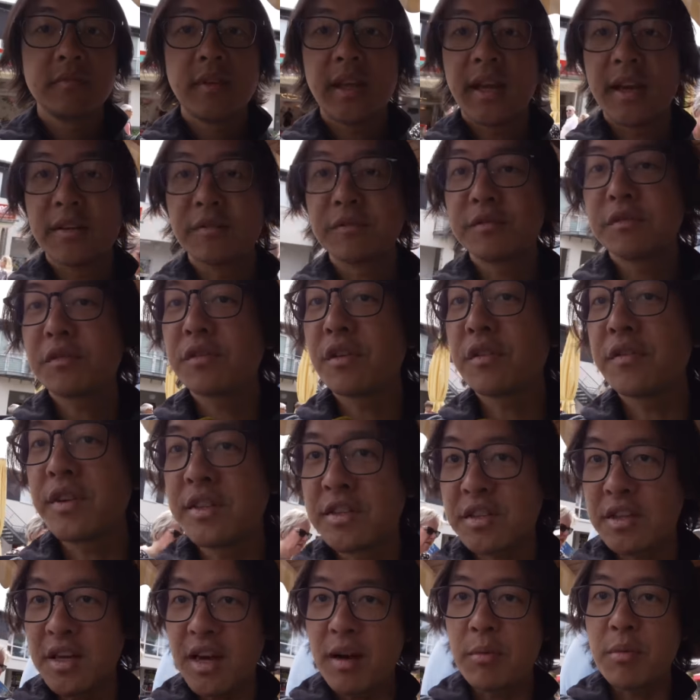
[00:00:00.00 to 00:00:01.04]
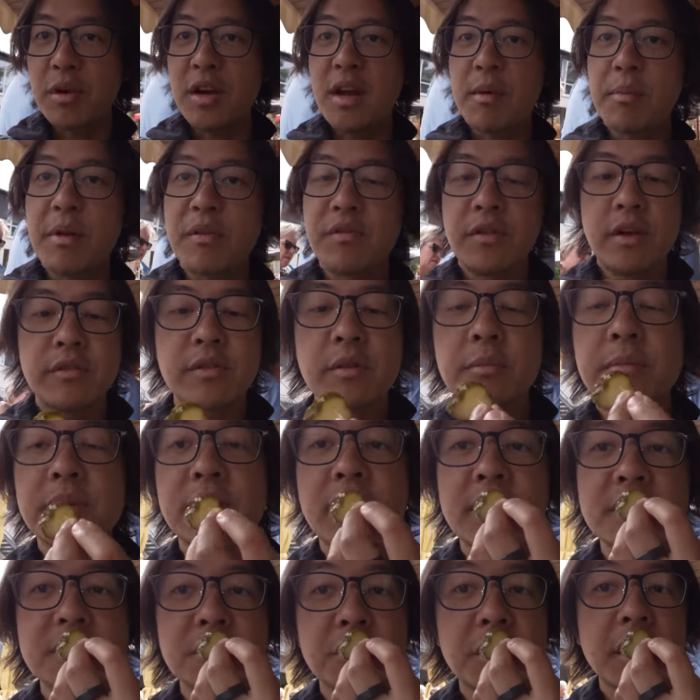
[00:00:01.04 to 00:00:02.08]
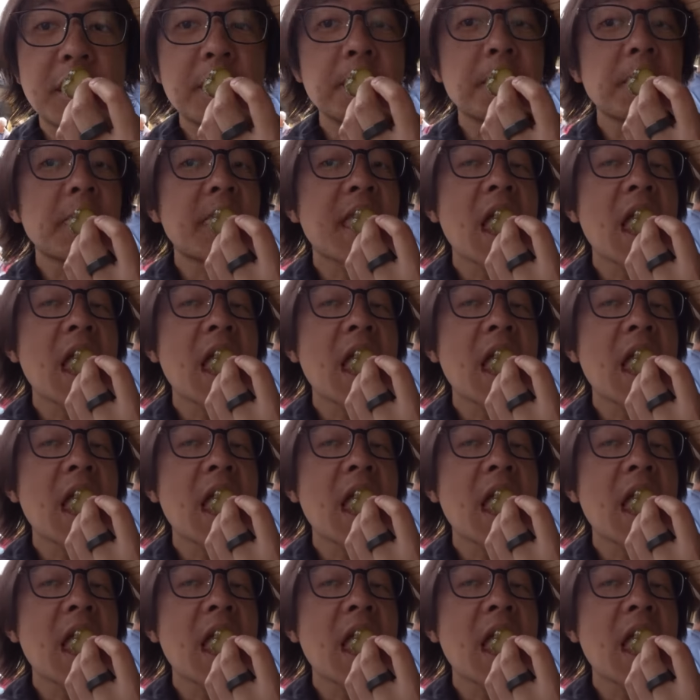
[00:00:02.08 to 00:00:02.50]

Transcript: Yeah, front-facing camera not my favorite, but that's okay.